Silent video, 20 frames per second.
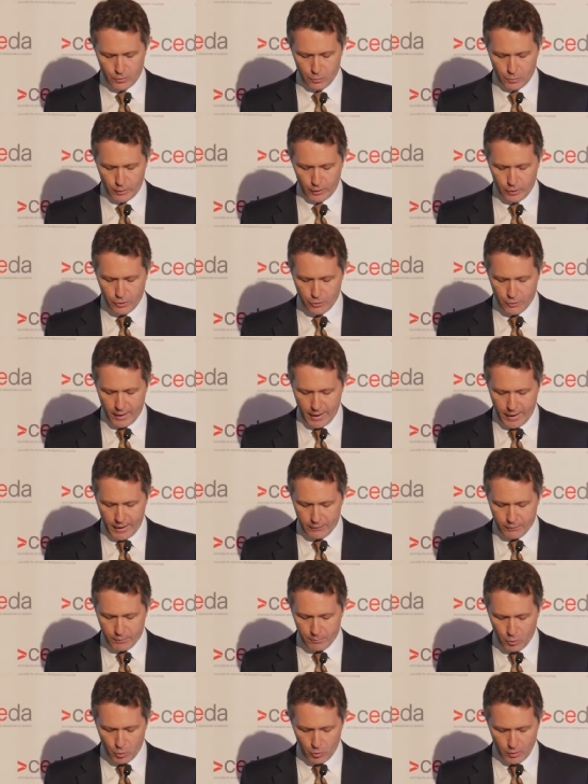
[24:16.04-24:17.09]
will create
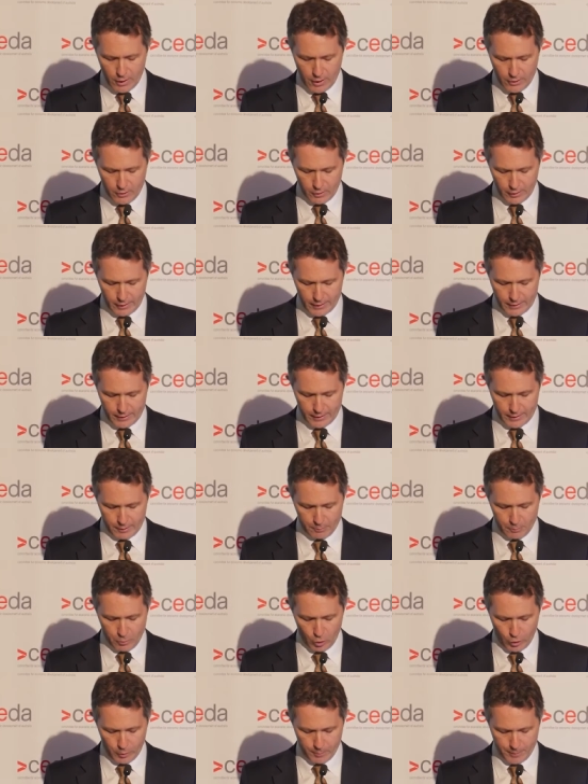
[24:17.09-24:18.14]
even more local un
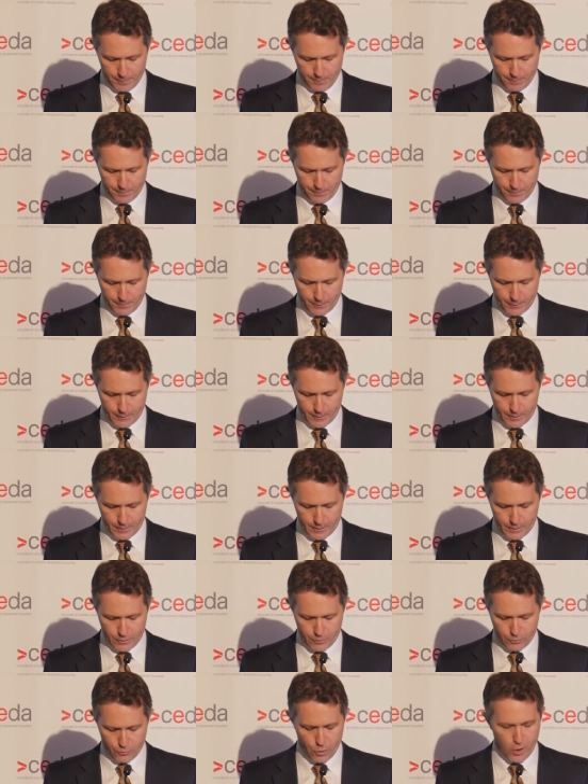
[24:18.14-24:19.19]
unemployment.
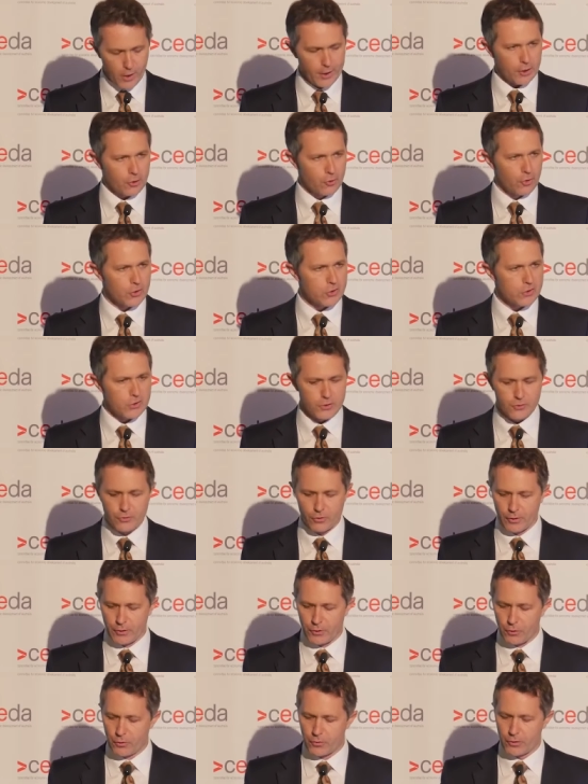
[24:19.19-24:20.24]
Right across
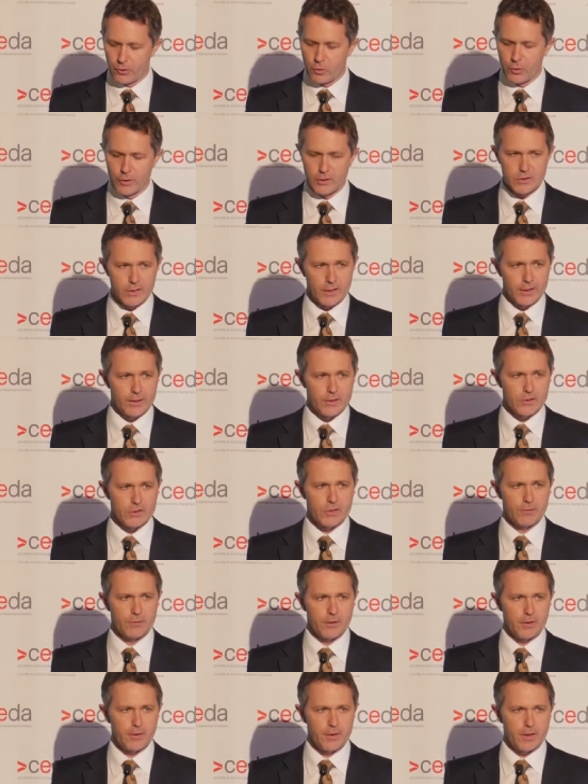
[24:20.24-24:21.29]
central and northern Queensland, there's
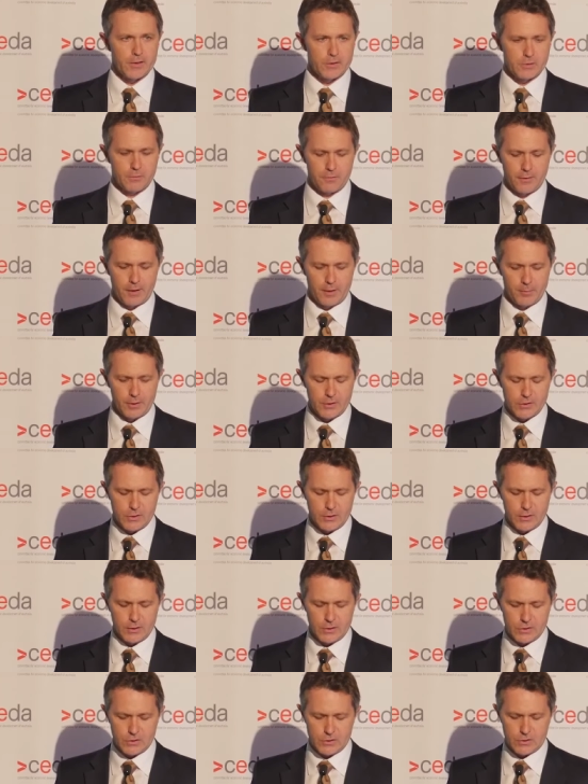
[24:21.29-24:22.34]
70,000 families
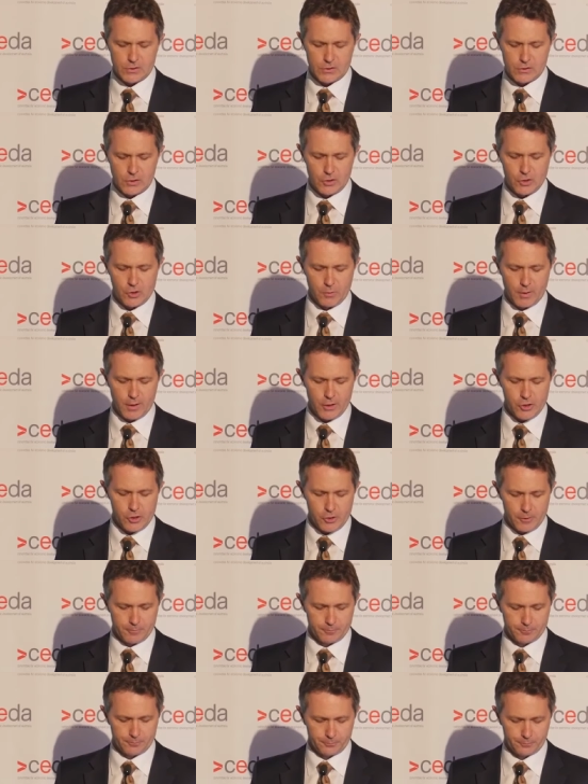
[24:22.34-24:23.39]
in this
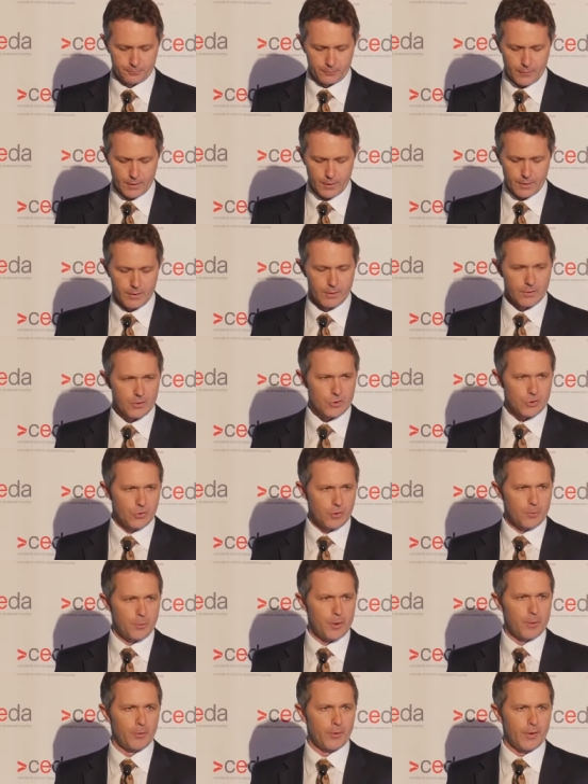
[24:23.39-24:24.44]
situation. The sort
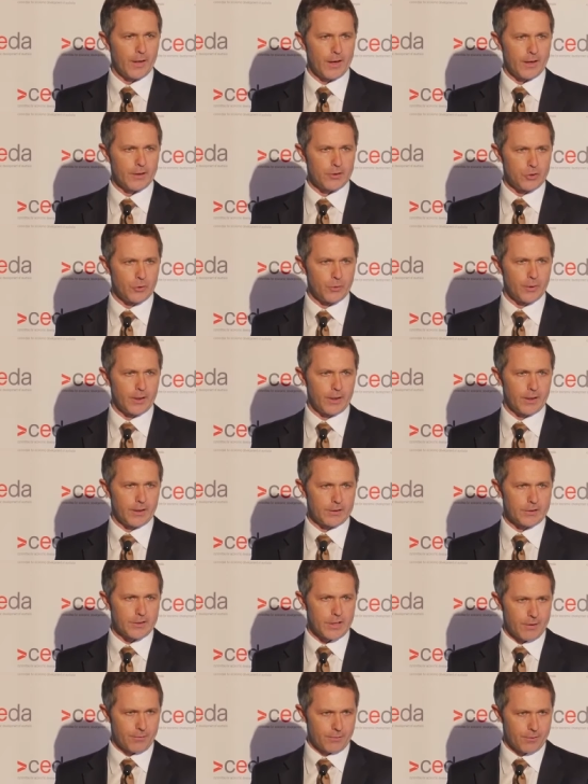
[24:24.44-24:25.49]
of people that are doing
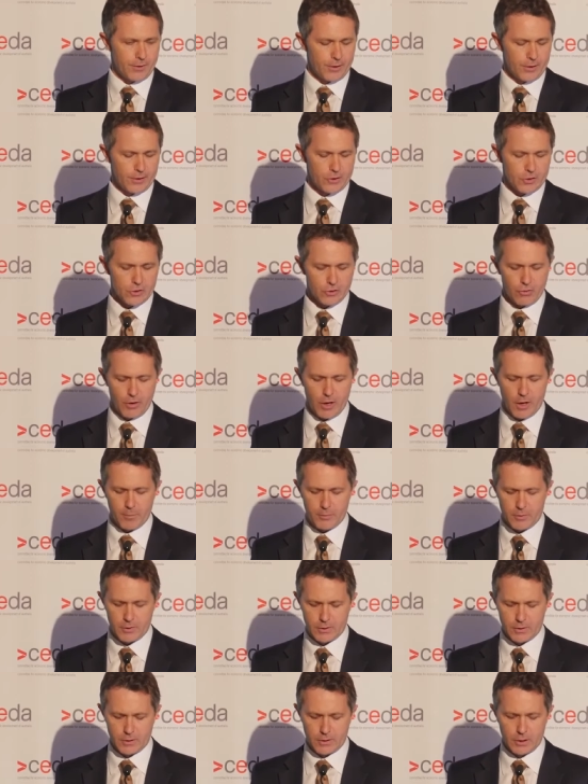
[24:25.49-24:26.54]
it tough that I
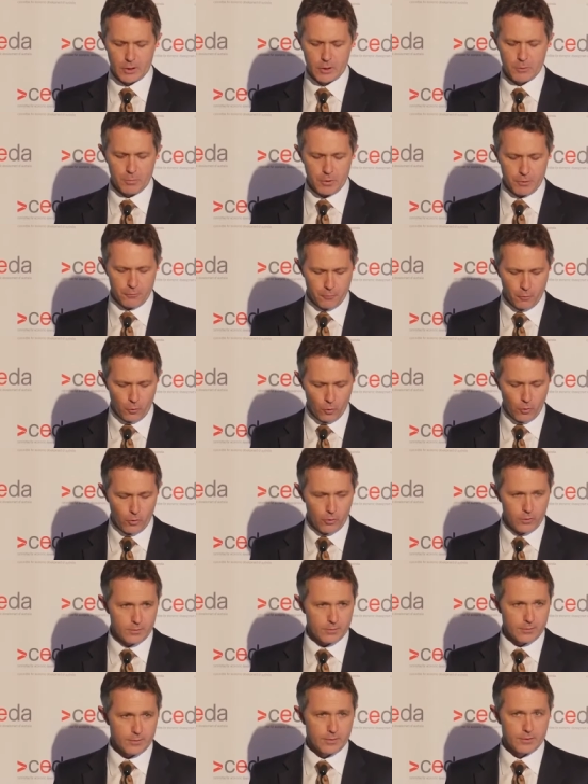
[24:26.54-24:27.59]
described
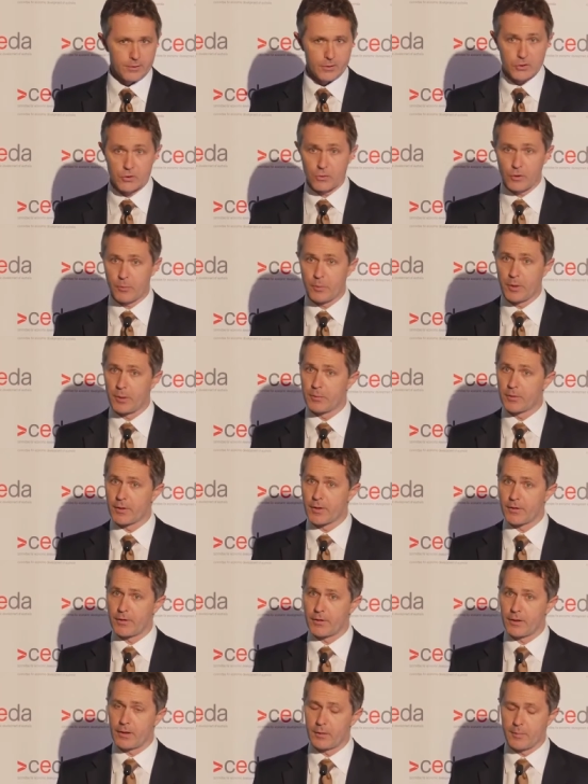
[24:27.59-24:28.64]
before, the sort of people that
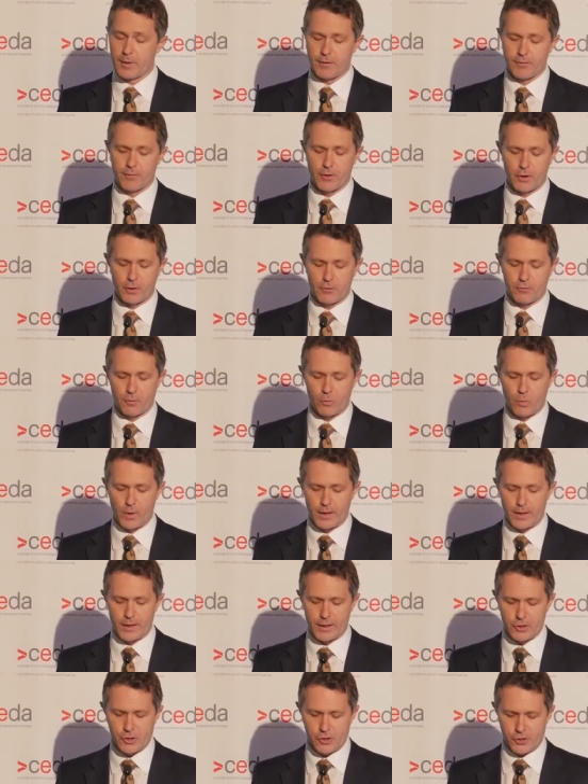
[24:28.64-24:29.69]
are thinking about voting for One
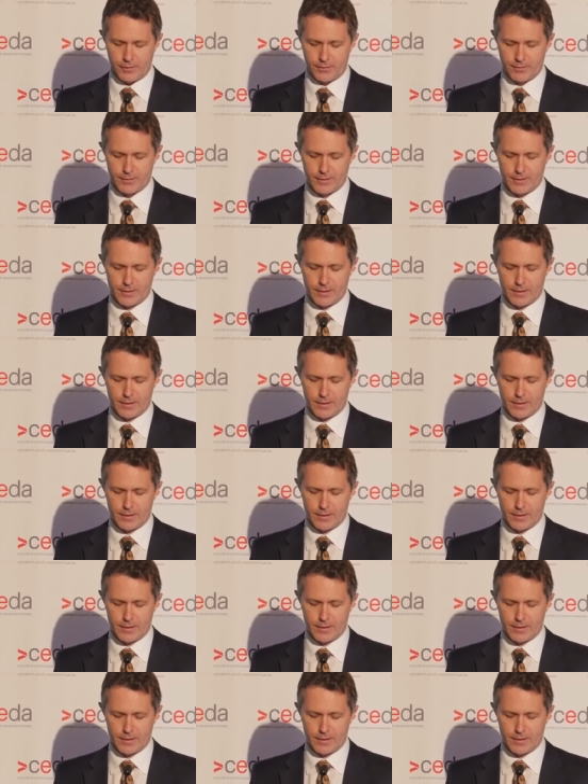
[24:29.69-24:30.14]
Nation.